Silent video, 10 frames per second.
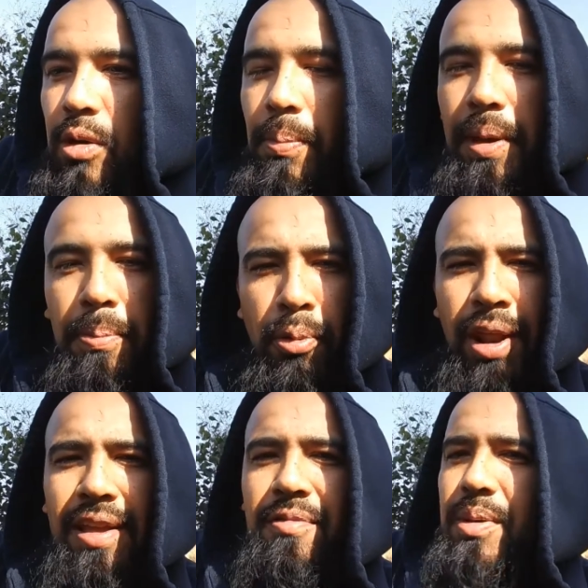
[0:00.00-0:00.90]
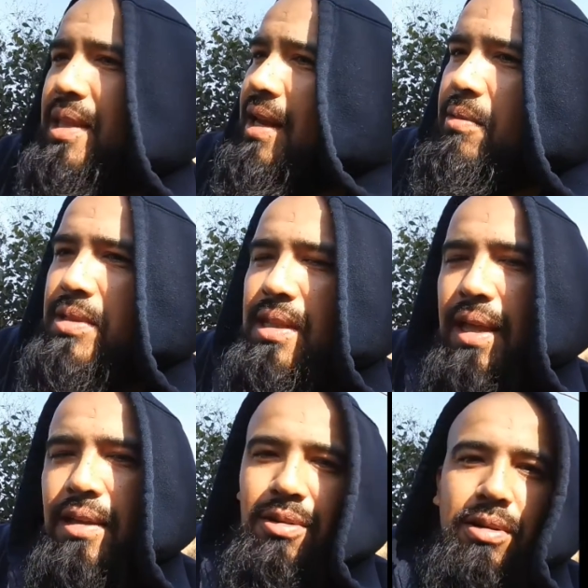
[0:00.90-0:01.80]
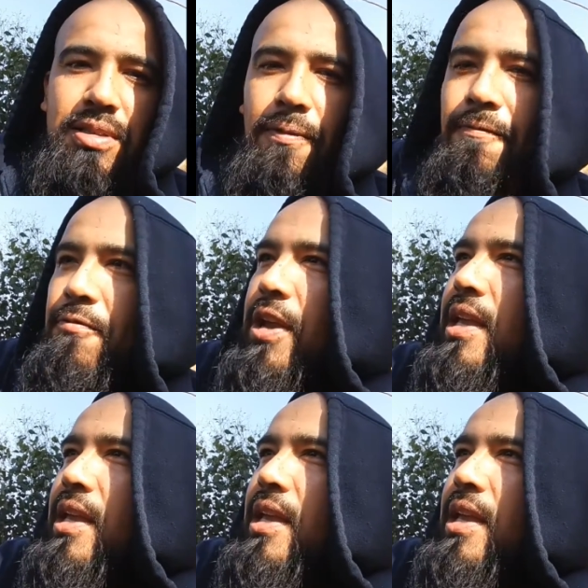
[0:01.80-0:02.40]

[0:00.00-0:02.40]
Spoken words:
be brave, but then I was like, it's a freaking